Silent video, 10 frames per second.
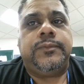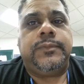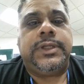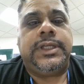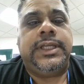
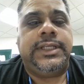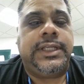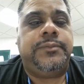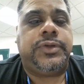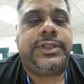He did
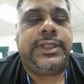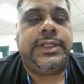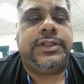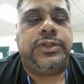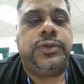proceed
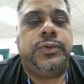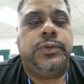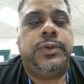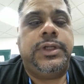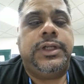to
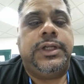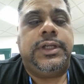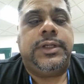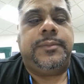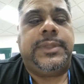
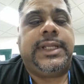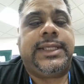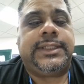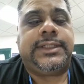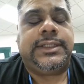
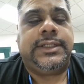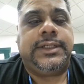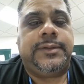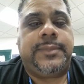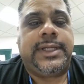molest
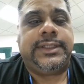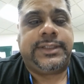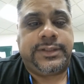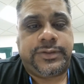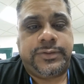my
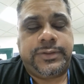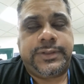sisters.